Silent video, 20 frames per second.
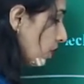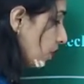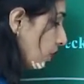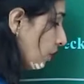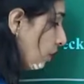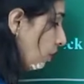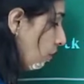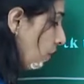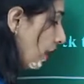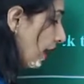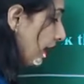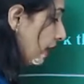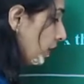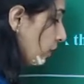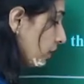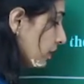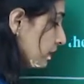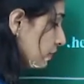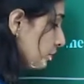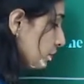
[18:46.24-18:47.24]
y
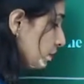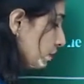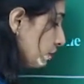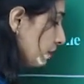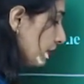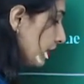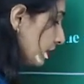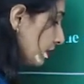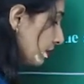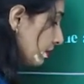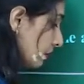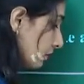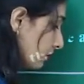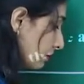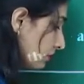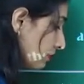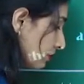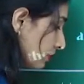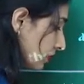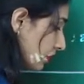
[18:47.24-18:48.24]
equals to 3.
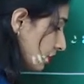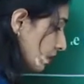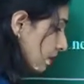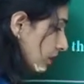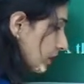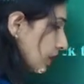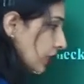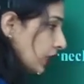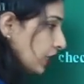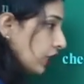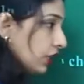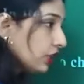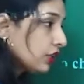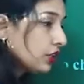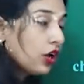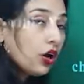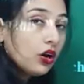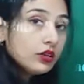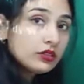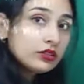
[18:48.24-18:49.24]

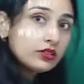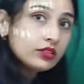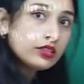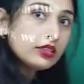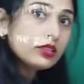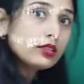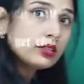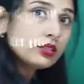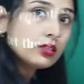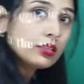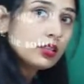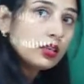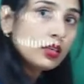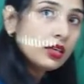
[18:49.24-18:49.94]
Now this is